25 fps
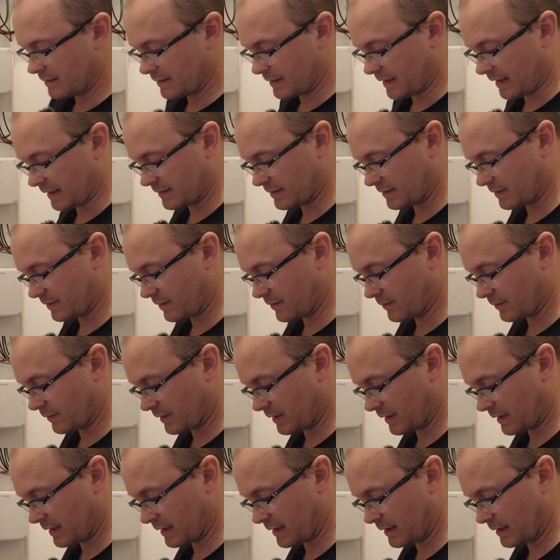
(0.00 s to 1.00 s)
That's
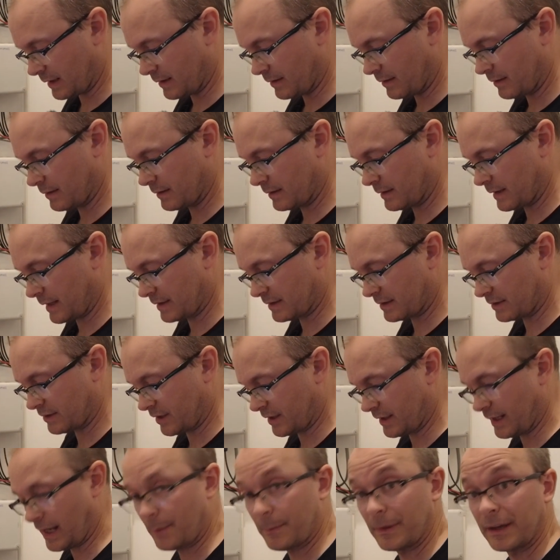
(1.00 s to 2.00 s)
okay. That's
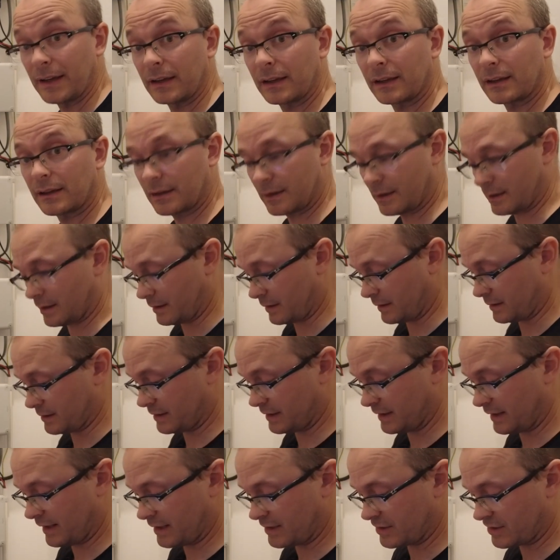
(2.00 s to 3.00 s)
dynamic
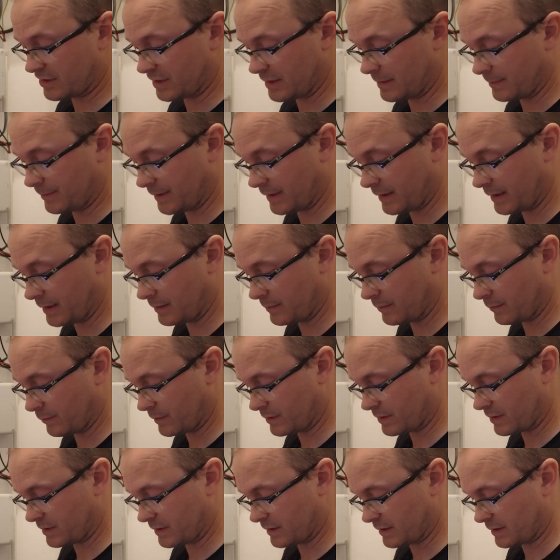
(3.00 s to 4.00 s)
DHCP,
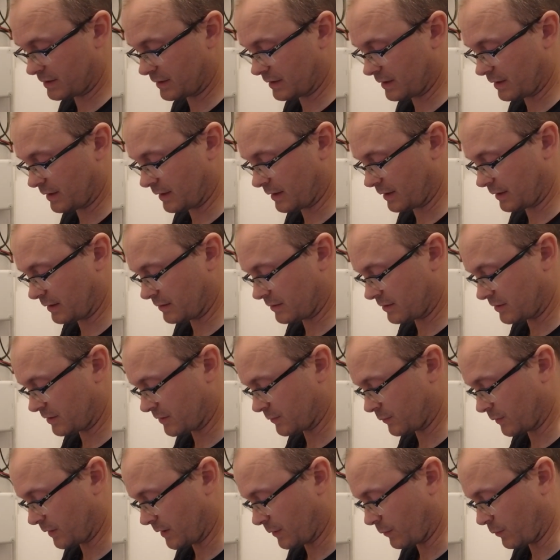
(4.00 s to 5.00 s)
which is
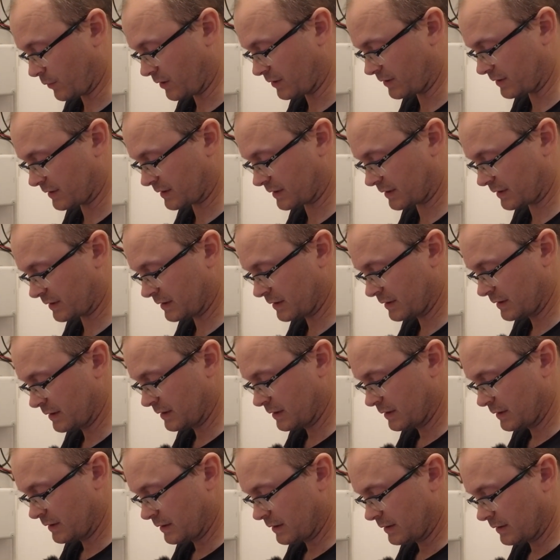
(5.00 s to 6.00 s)
just what I want.
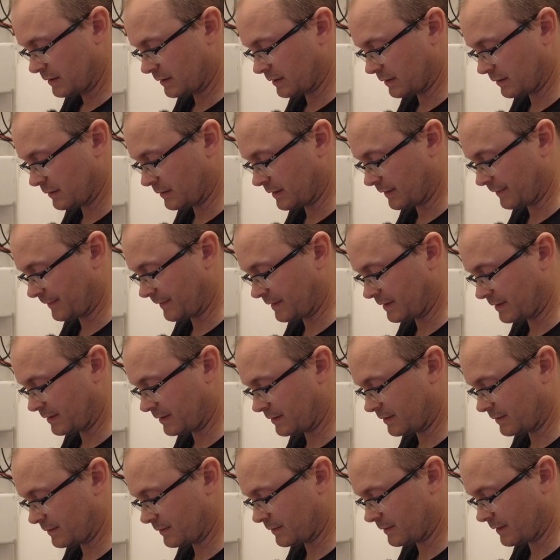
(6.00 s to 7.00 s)
So nothing to
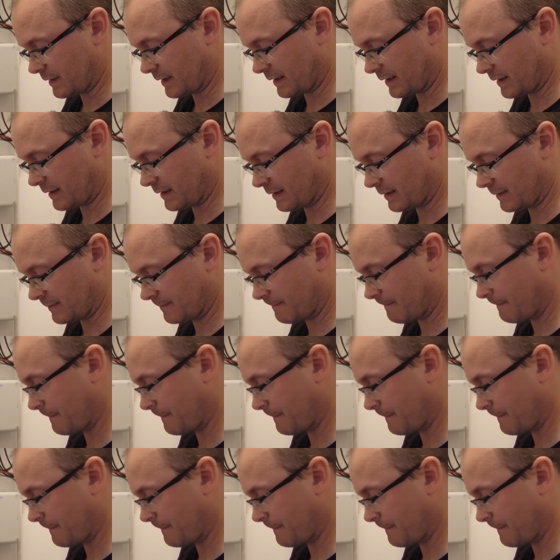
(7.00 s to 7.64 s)
do there.